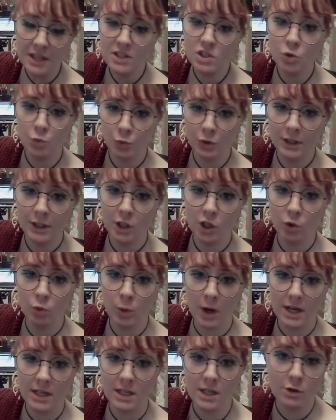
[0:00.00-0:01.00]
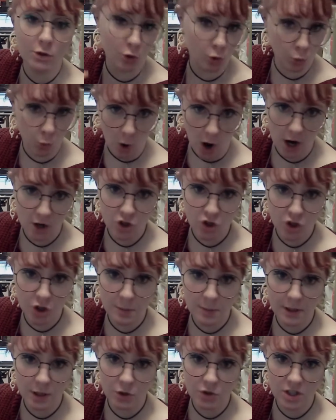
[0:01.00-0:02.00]
a really good way to either watch the
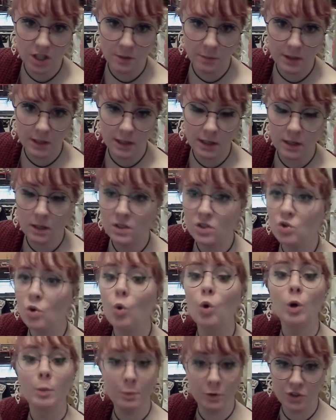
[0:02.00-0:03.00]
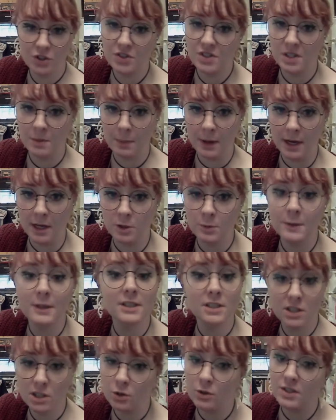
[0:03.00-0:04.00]
BOT meetings or participate, because
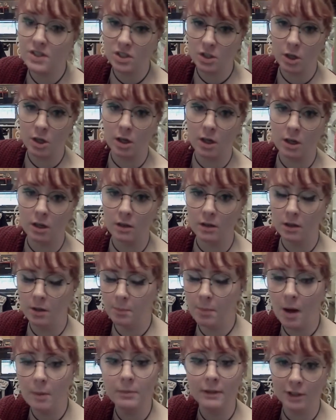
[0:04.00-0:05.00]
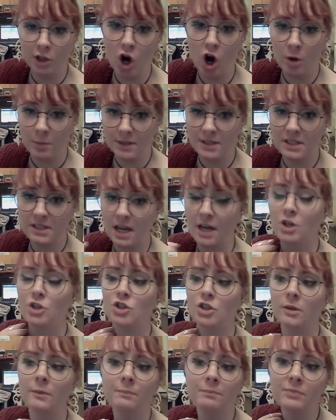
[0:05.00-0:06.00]
there is a public comment
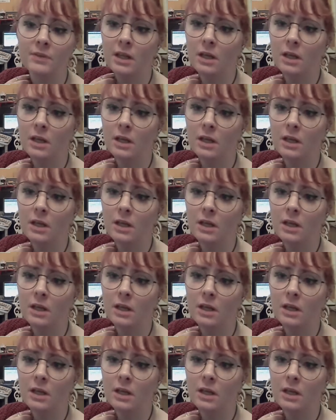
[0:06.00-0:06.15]
section.